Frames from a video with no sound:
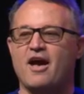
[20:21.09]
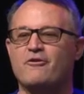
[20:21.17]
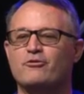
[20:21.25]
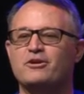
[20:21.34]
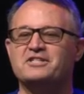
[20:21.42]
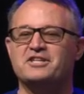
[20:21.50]

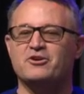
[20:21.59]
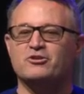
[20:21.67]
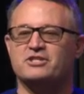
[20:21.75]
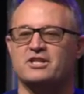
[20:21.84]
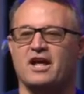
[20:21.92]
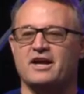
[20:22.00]
every
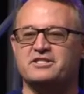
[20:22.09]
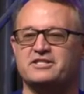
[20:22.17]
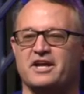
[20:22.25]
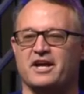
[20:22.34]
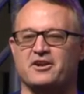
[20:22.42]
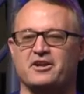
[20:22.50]
single slide
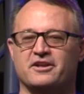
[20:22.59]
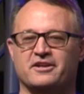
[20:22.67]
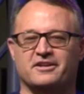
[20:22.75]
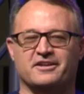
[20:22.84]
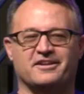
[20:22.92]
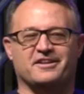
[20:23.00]
said,
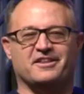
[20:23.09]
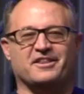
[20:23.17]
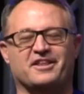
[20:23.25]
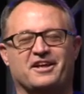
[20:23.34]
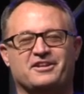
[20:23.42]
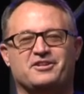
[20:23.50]

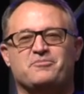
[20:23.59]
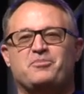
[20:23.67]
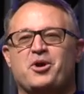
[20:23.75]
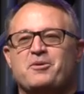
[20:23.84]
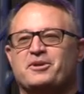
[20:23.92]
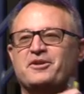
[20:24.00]
the
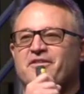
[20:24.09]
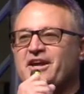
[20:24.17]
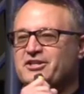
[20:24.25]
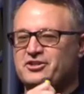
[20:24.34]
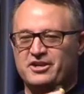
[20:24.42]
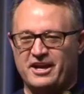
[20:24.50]
Department of
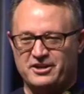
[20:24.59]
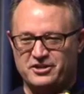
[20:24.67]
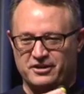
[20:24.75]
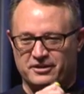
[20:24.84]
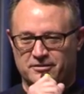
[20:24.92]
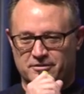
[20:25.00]

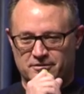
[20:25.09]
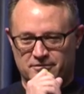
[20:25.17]
Education.